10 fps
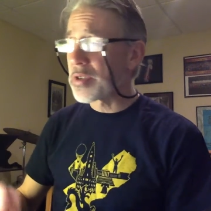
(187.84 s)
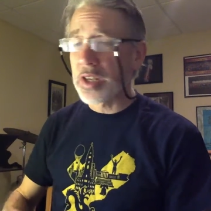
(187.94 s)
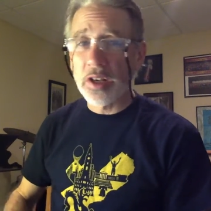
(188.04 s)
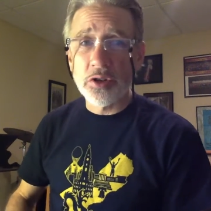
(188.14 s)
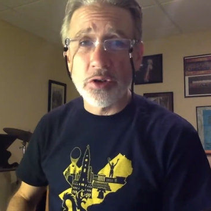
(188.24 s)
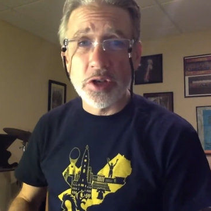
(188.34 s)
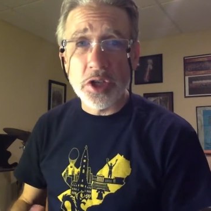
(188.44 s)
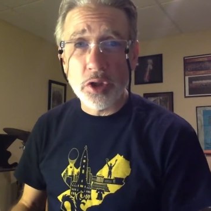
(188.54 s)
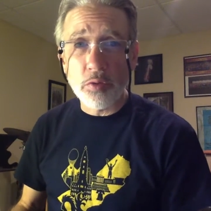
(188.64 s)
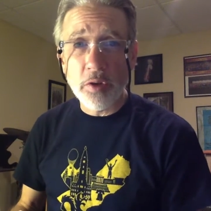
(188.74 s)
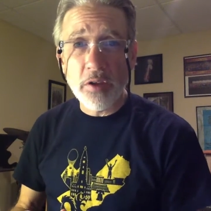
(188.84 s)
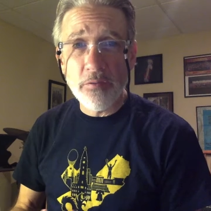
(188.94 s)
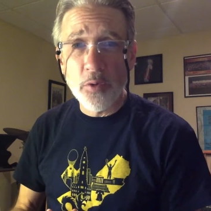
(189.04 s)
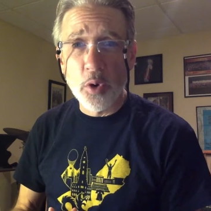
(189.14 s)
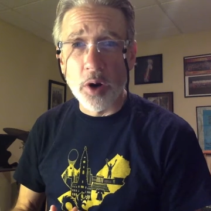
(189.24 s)
signature is
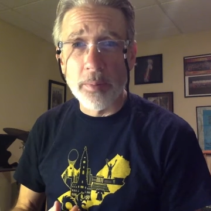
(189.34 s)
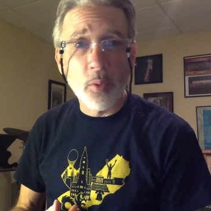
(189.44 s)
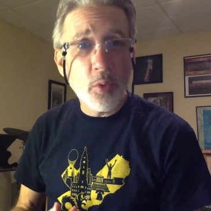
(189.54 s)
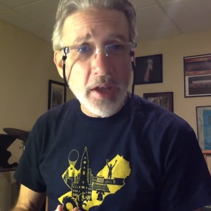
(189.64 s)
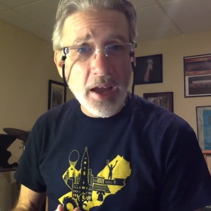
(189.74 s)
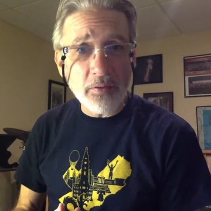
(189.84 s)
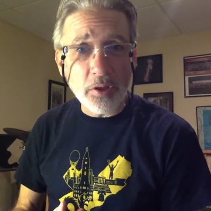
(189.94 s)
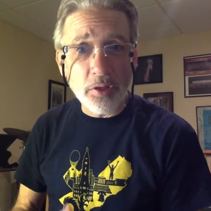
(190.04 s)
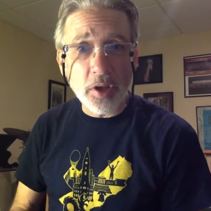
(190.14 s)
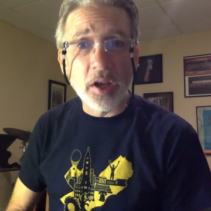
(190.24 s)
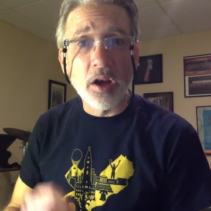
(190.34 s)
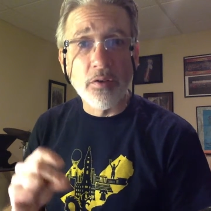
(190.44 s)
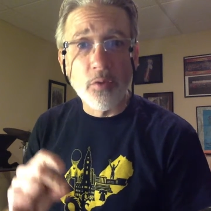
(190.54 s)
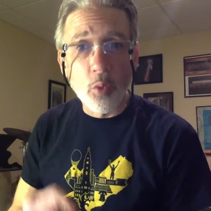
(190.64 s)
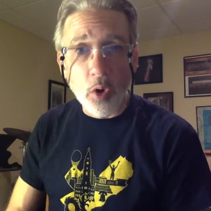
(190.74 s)
3/4, but we have to think
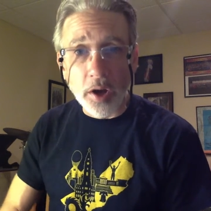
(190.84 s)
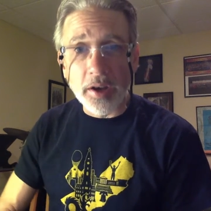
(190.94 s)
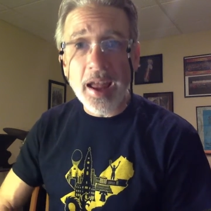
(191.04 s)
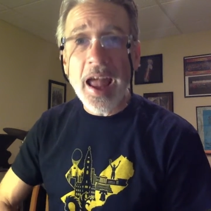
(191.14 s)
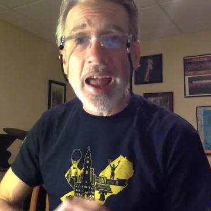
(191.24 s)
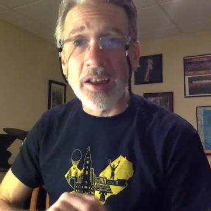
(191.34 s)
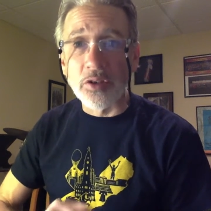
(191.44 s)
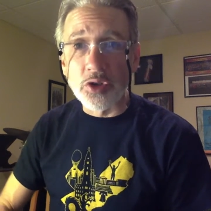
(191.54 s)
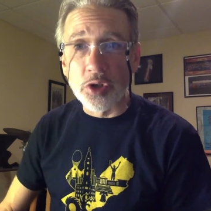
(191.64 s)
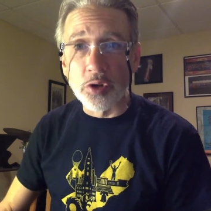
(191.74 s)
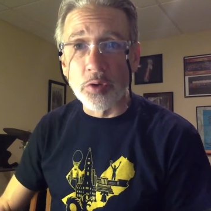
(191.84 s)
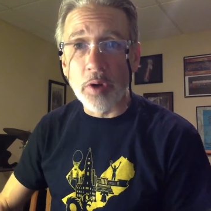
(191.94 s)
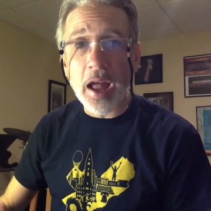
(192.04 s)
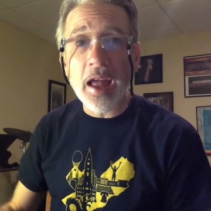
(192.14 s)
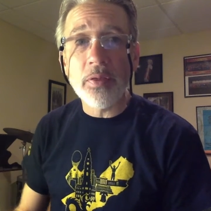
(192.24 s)
of 1 and 2
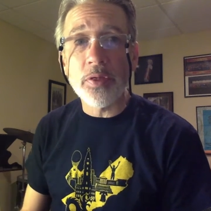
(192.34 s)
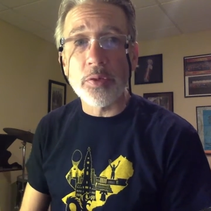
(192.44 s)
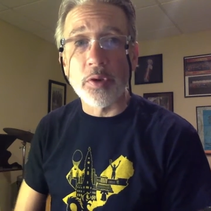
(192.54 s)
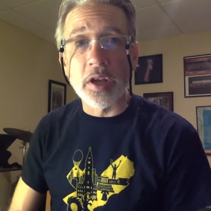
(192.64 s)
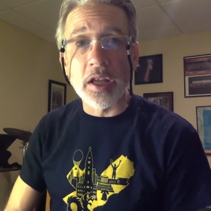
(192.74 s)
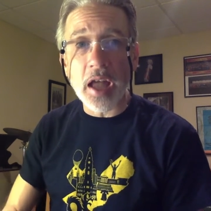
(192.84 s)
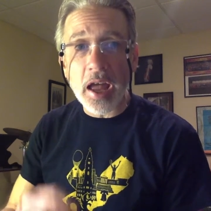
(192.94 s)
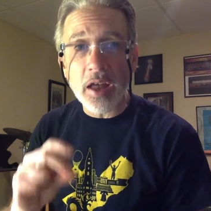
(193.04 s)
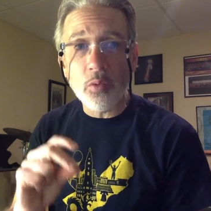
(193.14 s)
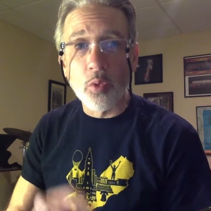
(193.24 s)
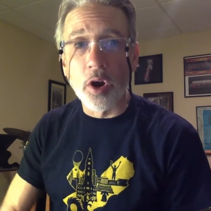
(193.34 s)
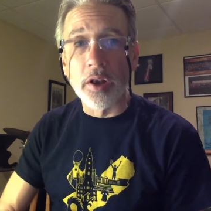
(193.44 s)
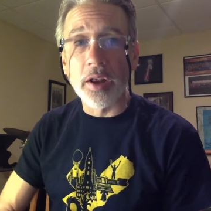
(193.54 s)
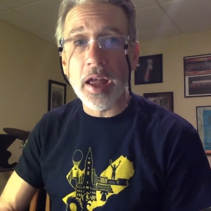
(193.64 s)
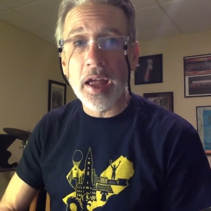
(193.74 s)
and 3 and
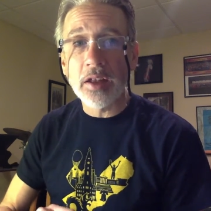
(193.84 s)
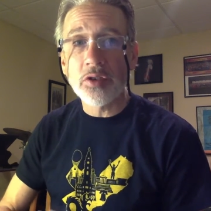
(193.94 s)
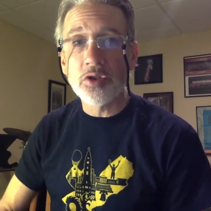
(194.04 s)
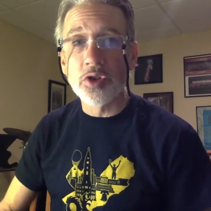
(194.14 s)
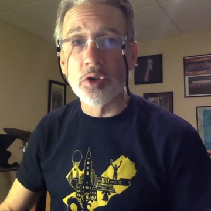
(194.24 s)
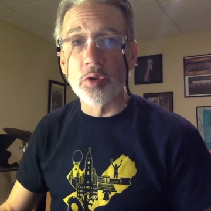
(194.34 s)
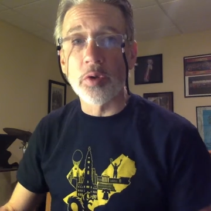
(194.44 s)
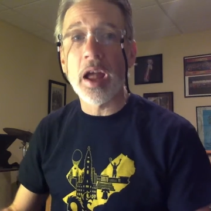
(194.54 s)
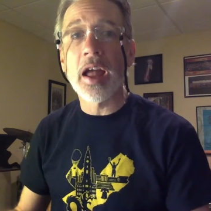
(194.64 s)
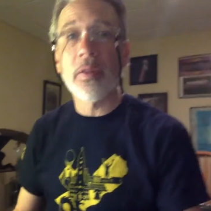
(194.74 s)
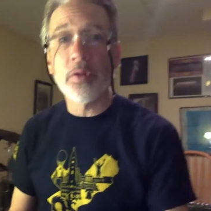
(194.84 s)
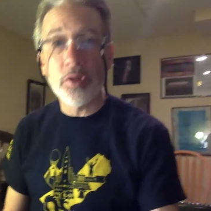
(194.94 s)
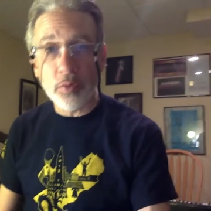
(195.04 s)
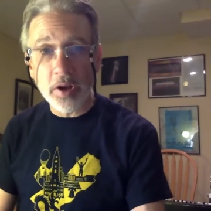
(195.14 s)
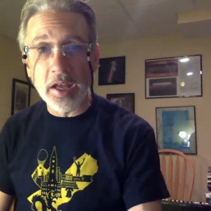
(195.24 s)
1 and 2 and
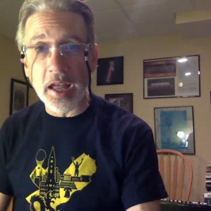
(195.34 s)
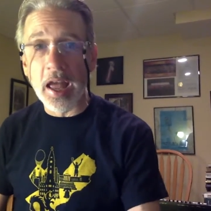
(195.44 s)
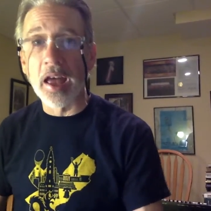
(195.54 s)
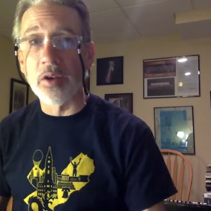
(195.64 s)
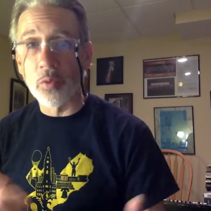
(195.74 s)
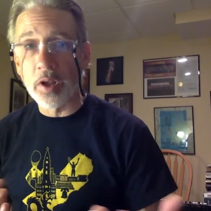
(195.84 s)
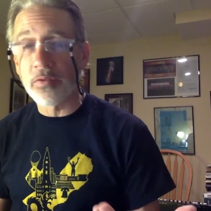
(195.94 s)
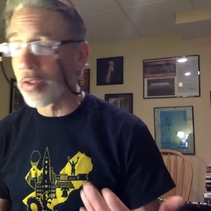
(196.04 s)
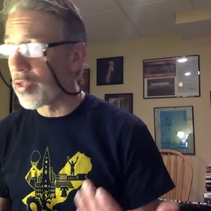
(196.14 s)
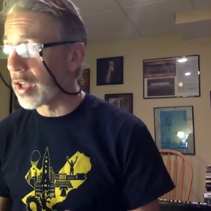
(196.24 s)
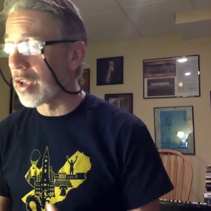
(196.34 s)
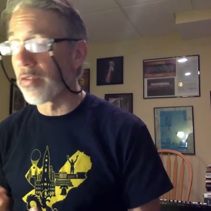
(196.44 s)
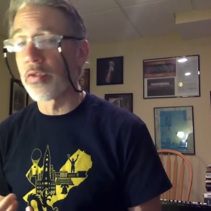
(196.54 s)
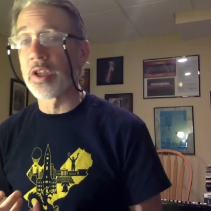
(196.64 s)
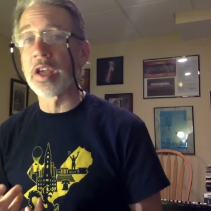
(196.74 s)
3 and. We have to think of
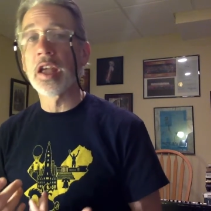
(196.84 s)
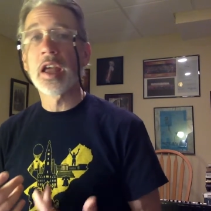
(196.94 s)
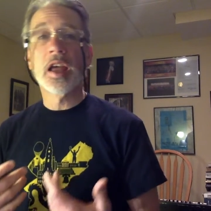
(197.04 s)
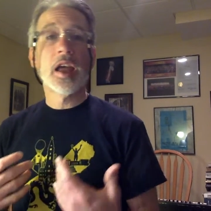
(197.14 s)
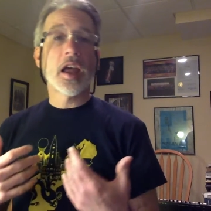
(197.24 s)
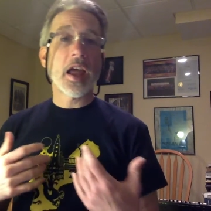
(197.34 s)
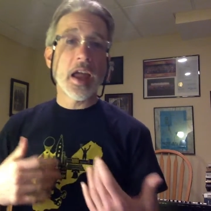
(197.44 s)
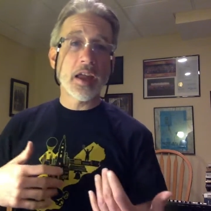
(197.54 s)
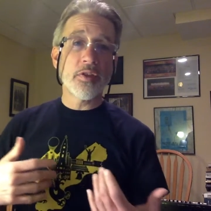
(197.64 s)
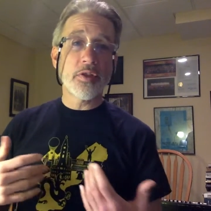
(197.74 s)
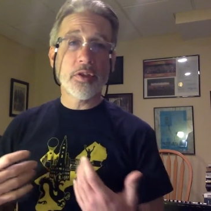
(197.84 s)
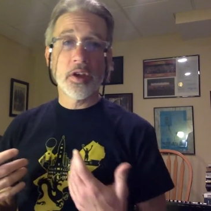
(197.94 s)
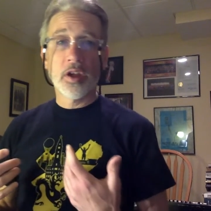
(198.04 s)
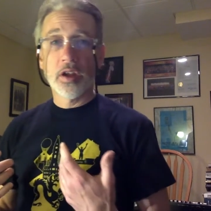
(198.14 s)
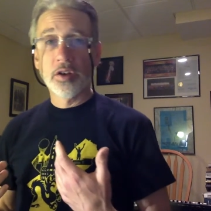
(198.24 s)
the eighth
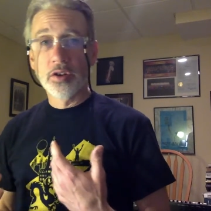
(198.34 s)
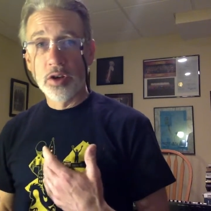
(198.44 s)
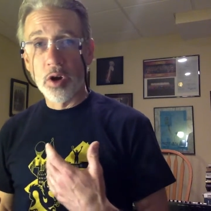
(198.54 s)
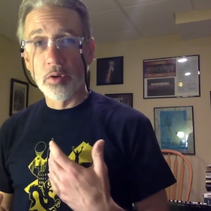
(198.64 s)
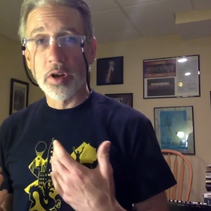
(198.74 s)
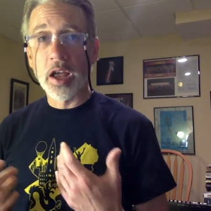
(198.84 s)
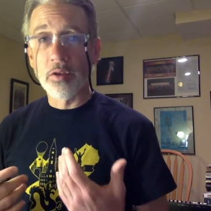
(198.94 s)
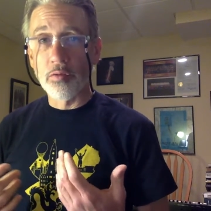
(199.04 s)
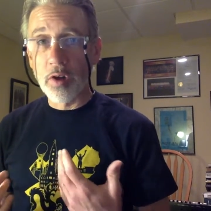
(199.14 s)
note and